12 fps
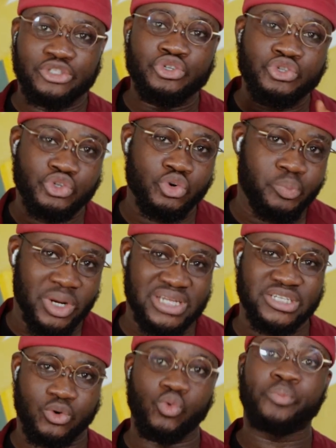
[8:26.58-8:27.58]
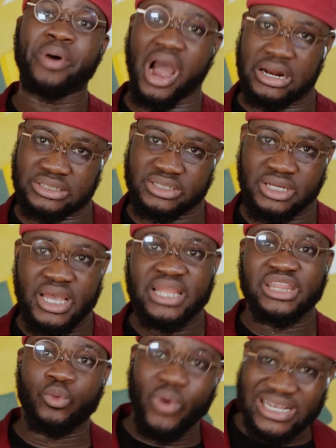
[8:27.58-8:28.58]
into 2 political parts.
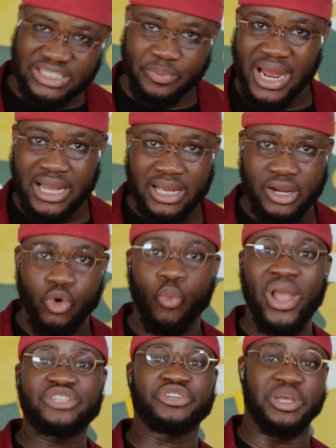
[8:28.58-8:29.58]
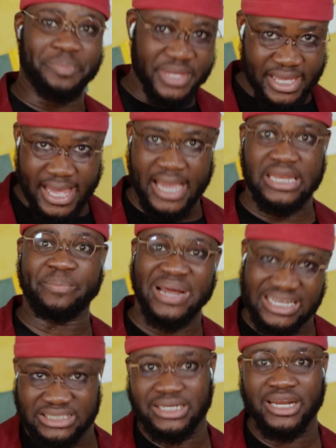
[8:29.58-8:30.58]
The West Bank went to the PA, the
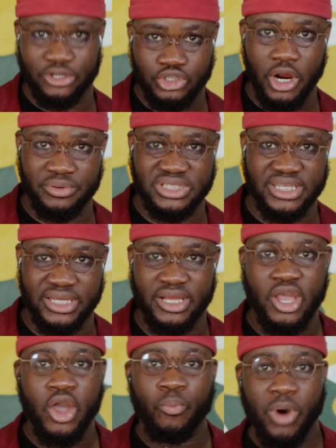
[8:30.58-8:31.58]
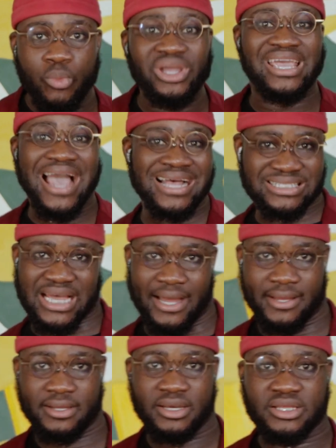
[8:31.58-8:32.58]
Palestinian Authority, but with
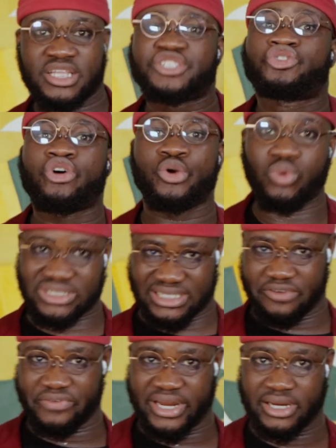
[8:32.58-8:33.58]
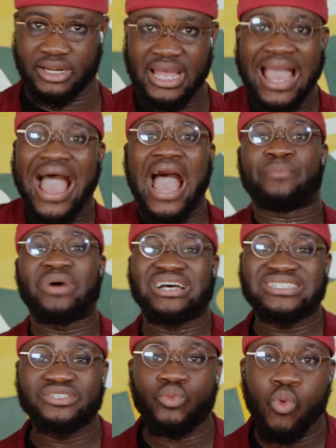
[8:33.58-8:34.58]
Gaza, the story was different.
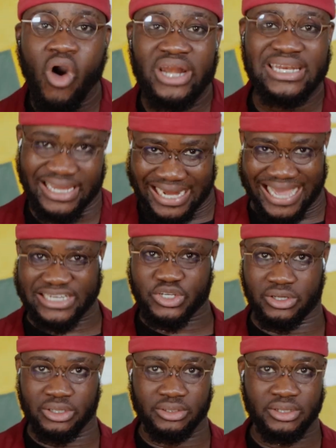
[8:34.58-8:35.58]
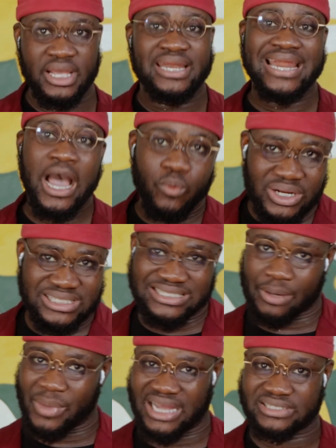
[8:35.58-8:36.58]
Hamas won the election. Now, what
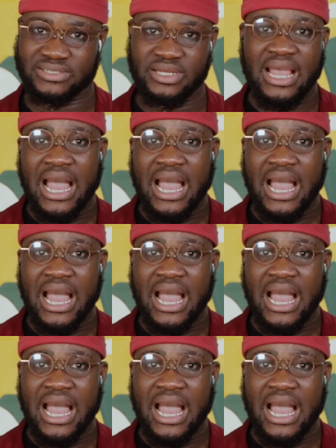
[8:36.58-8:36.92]
is Hamas?